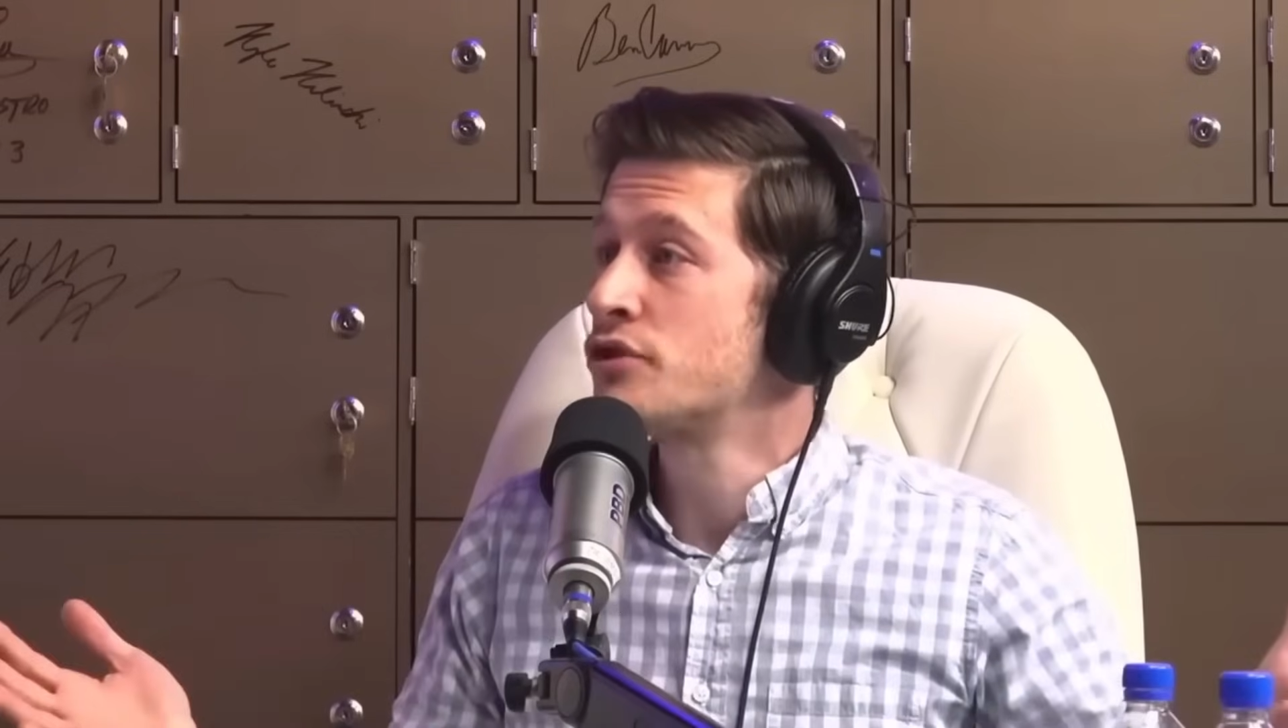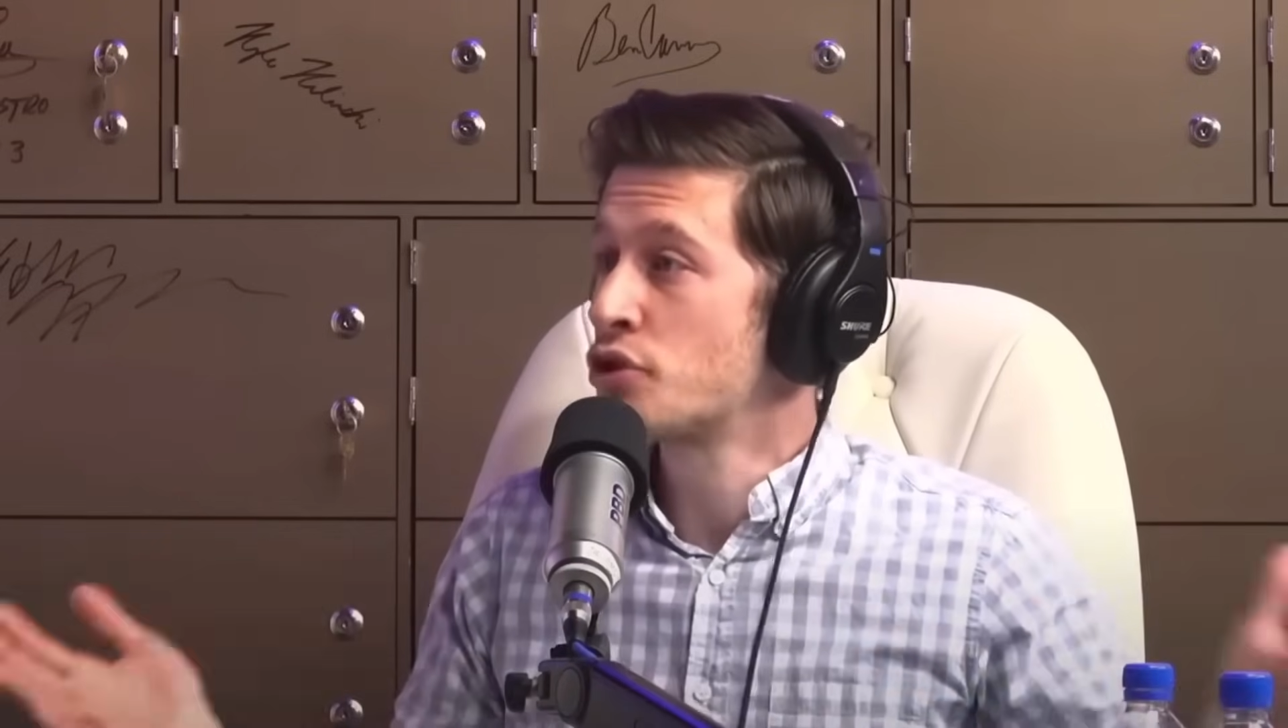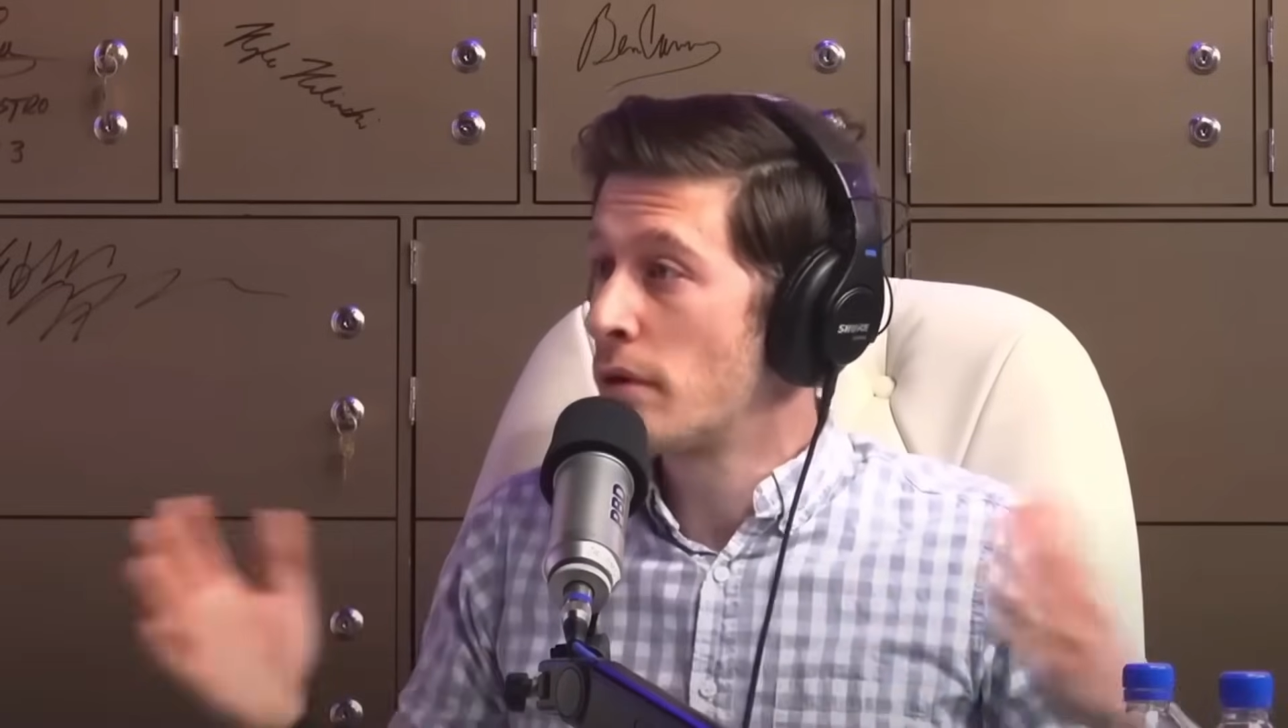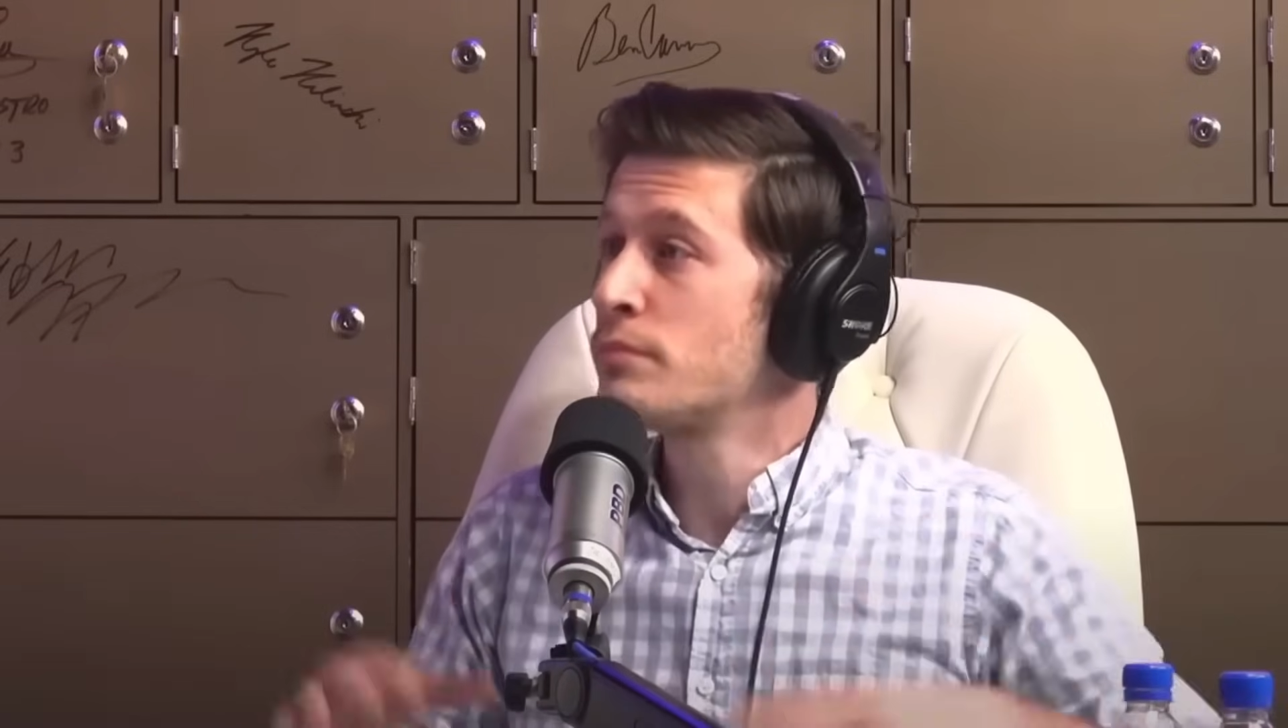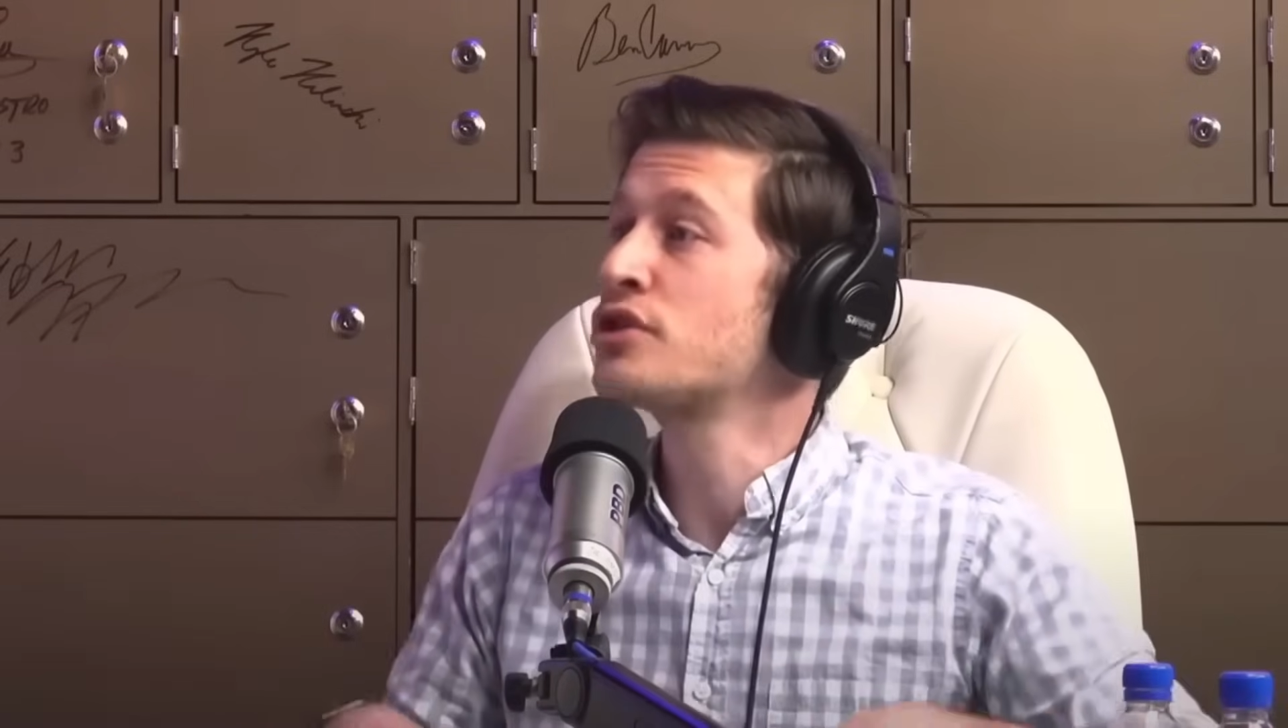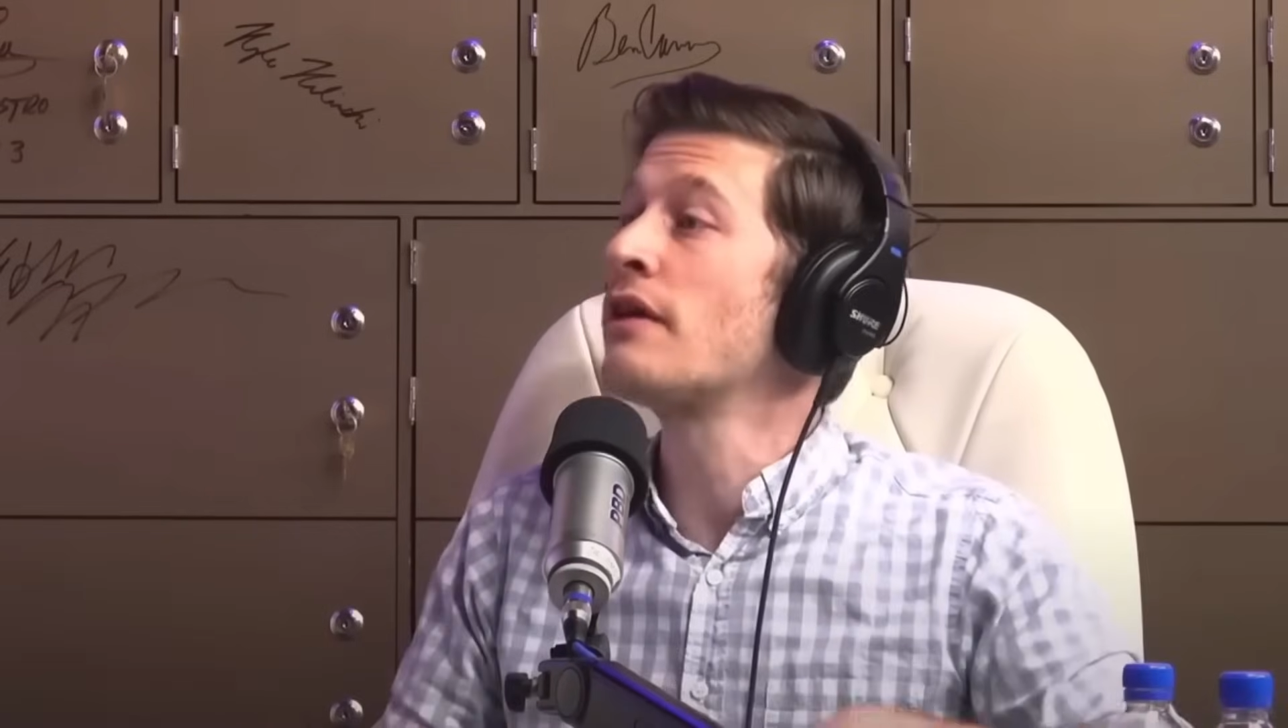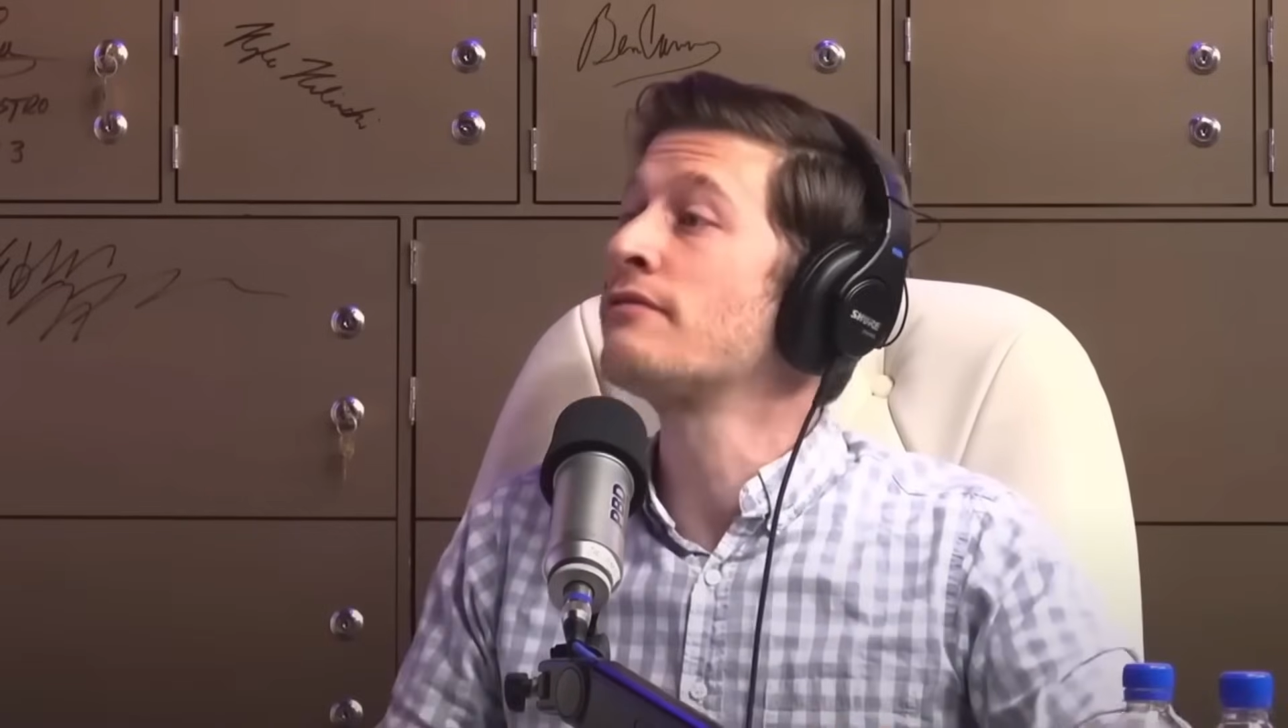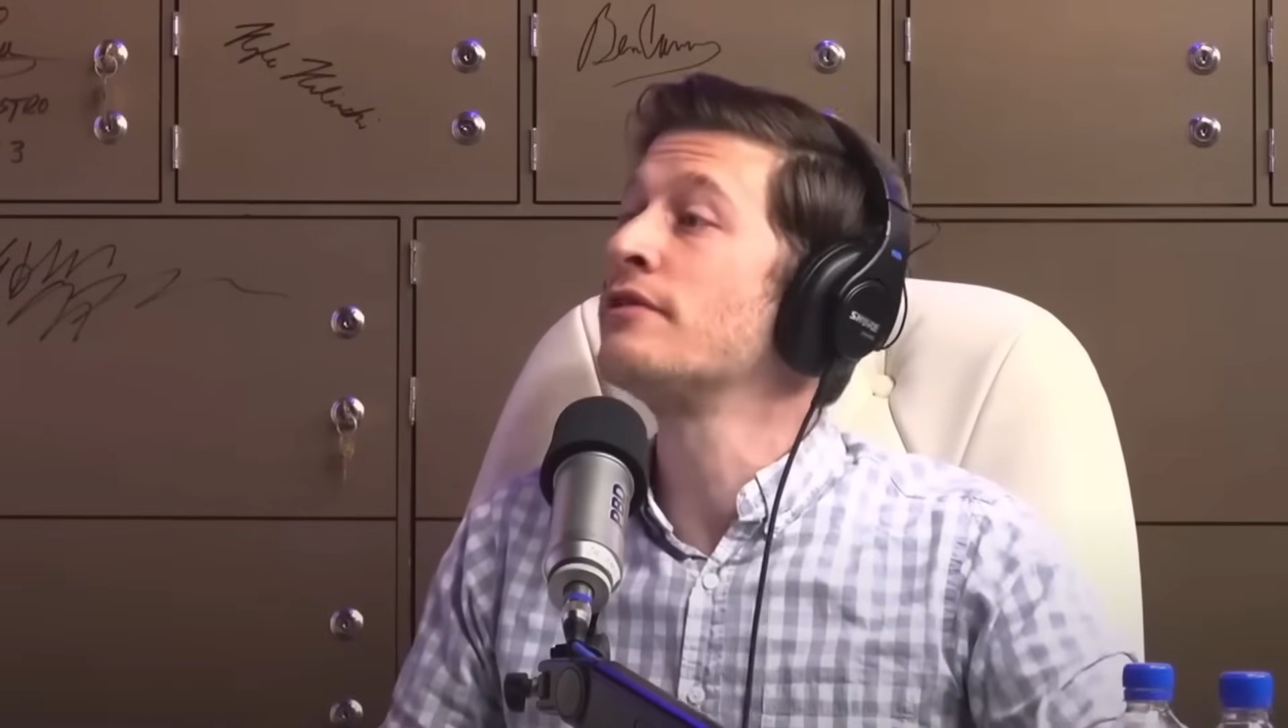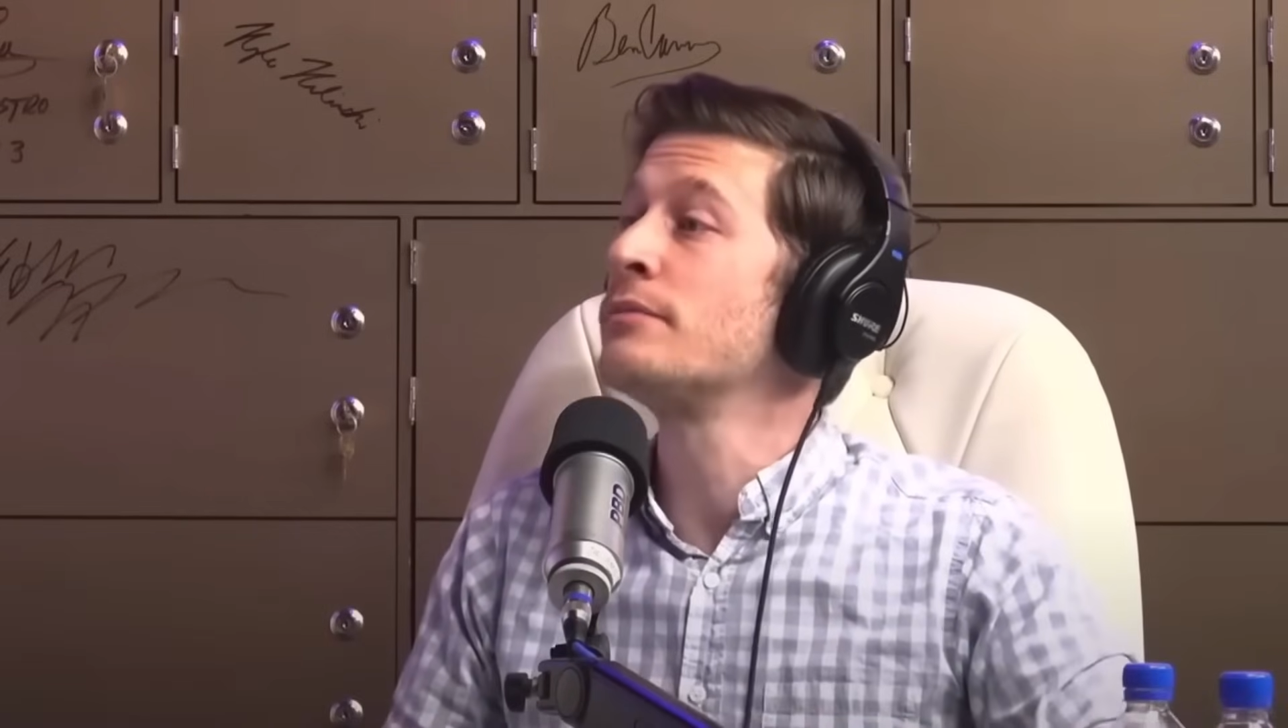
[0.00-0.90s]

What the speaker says: Trump suffered